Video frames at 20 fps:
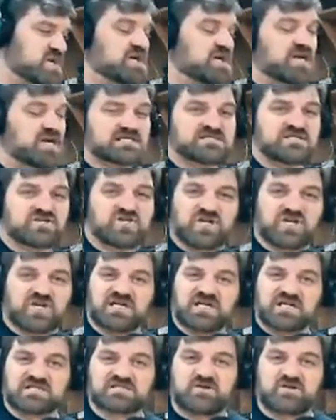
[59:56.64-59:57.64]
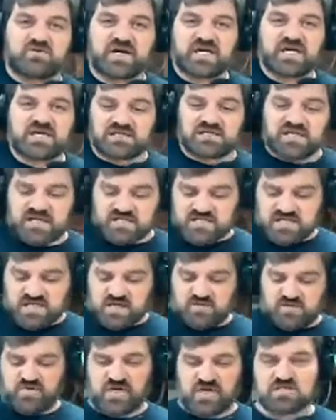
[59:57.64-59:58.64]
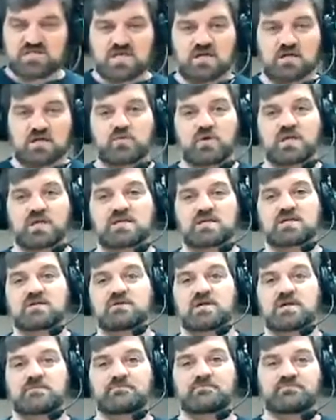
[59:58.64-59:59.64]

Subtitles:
It's a cheat, it's quick, it's lazy, but it's a good way to do it.